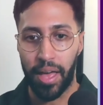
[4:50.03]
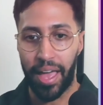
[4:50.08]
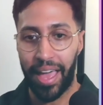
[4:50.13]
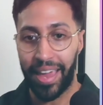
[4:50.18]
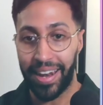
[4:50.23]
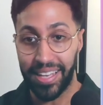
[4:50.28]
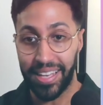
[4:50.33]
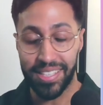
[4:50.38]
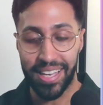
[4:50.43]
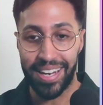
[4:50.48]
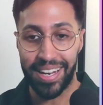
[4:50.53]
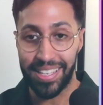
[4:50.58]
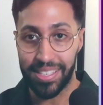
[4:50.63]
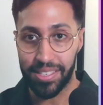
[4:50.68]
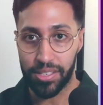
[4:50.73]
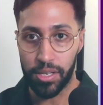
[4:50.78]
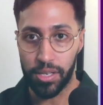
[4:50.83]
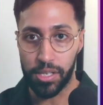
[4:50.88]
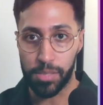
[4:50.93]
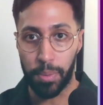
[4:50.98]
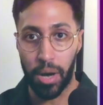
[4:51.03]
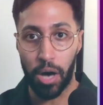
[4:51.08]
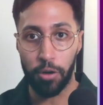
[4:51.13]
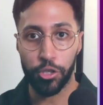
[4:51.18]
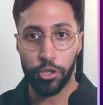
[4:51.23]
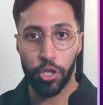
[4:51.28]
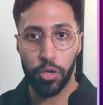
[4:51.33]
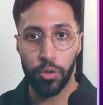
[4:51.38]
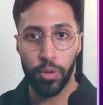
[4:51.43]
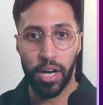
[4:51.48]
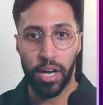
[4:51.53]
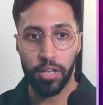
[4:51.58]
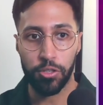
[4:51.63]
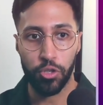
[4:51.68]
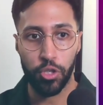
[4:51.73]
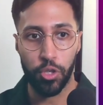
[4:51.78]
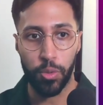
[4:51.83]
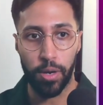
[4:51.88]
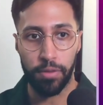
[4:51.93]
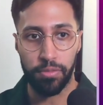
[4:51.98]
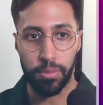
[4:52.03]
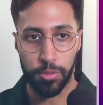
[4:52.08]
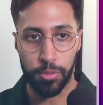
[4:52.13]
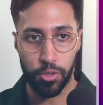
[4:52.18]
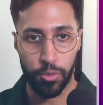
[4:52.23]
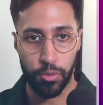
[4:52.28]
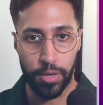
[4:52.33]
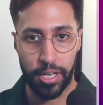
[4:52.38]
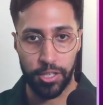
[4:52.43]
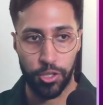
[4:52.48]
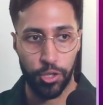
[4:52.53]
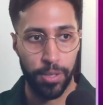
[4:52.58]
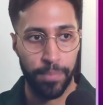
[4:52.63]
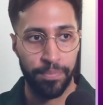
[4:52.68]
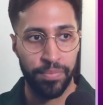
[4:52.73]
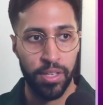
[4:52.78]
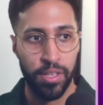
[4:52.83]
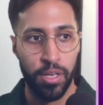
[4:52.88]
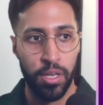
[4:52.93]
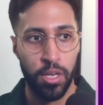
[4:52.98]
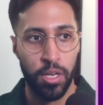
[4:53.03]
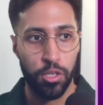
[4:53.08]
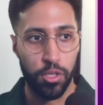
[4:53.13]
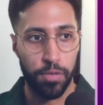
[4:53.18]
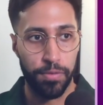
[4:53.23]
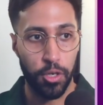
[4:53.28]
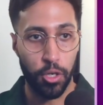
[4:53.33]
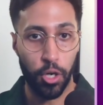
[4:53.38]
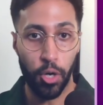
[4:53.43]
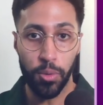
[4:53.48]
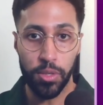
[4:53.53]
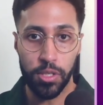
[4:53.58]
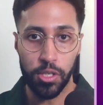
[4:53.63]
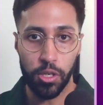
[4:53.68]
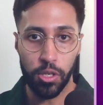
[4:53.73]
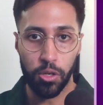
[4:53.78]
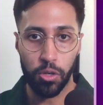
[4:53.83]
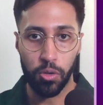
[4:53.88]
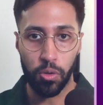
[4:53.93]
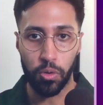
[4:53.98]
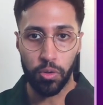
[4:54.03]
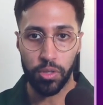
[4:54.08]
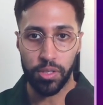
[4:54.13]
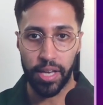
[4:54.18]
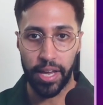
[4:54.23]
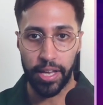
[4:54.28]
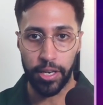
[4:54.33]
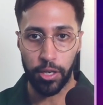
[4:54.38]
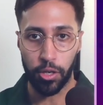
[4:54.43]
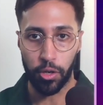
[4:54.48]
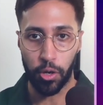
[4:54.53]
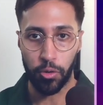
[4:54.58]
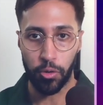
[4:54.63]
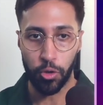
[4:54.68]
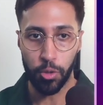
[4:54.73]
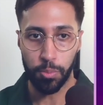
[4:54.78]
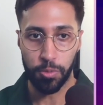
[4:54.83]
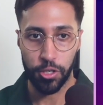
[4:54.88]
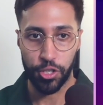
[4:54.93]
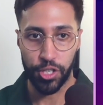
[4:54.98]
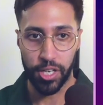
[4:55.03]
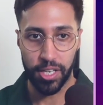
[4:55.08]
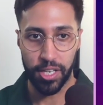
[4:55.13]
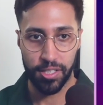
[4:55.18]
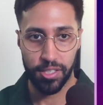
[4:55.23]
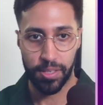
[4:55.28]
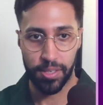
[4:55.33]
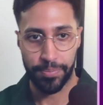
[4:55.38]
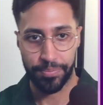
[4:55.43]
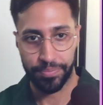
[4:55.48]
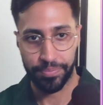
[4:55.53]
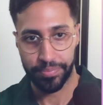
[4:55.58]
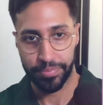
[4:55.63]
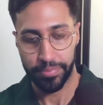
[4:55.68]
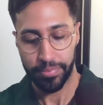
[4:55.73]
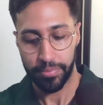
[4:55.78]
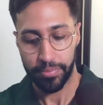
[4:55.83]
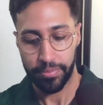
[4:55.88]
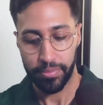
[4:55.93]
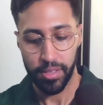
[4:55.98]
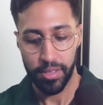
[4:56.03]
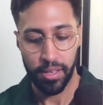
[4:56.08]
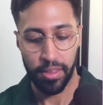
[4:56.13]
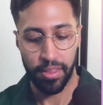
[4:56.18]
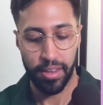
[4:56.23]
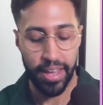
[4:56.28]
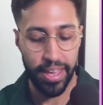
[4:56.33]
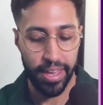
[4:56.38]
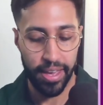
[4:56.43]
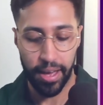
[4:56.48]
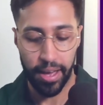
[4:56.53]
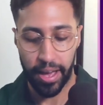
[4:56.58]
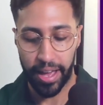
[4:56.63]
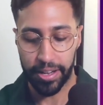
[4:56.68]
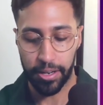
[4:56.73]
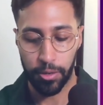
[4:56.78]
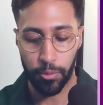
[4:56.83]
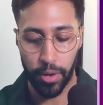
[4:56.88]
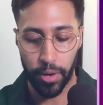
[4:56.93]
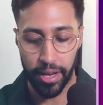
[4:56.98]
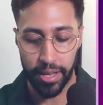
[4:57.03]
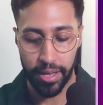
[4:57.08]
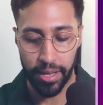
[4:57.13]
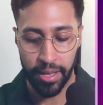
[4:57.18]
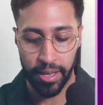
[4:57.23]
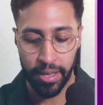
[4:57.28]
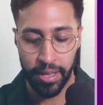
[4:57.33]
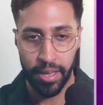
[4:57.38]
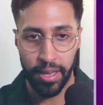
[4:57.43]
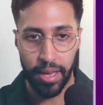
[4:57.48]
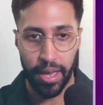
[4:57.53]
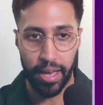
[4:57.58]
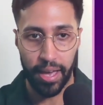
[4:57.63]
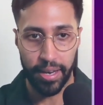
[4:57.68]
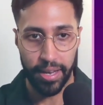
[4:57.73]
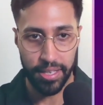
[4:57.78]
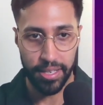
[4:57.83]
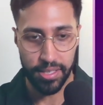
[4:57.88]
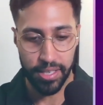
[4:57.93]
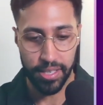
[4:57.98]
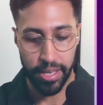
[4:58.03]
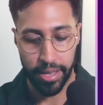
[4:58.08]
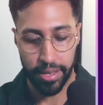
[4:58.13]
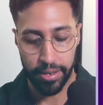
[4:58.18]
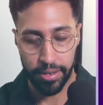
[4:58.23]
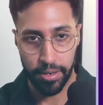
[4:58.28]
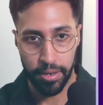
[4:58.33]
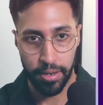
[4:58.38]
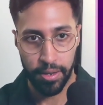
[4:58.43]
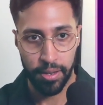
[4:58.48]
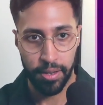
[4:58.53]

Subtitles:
n8n instance, but I'll show you how to do it from scratch. If you go into Claude and you go new project, and here I can write n8n